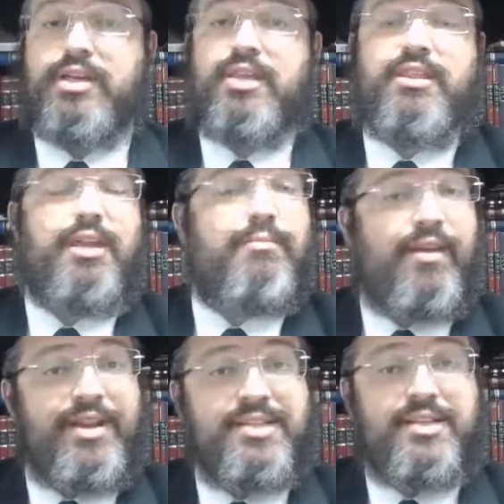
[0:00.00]
He then
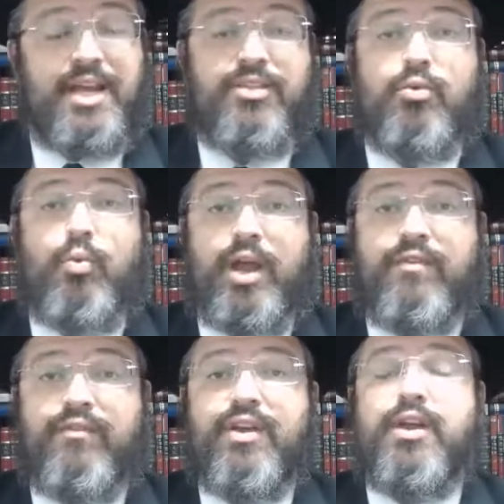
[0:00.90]
married another
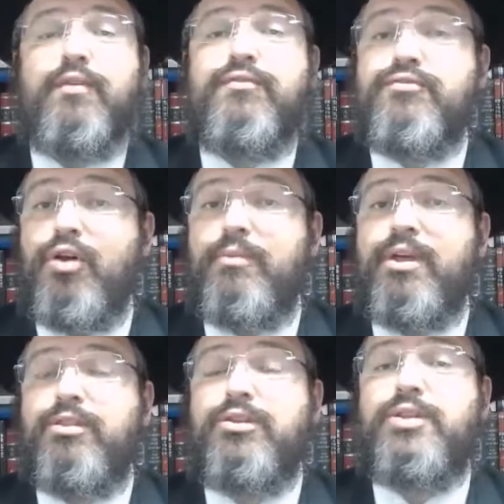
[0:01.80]
wife from
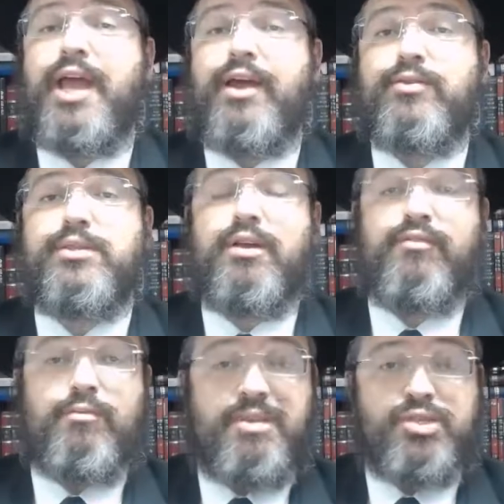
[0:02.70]
the house
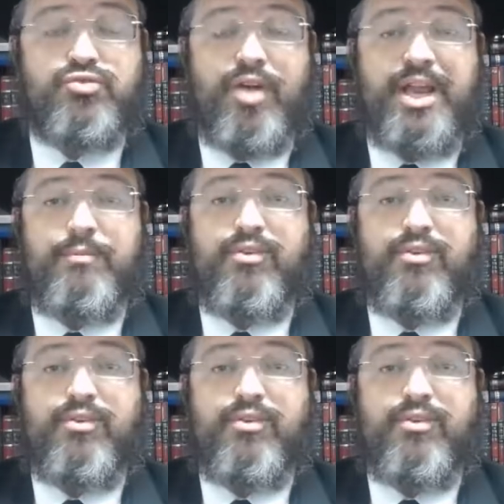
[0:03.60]
of Mitzrayim,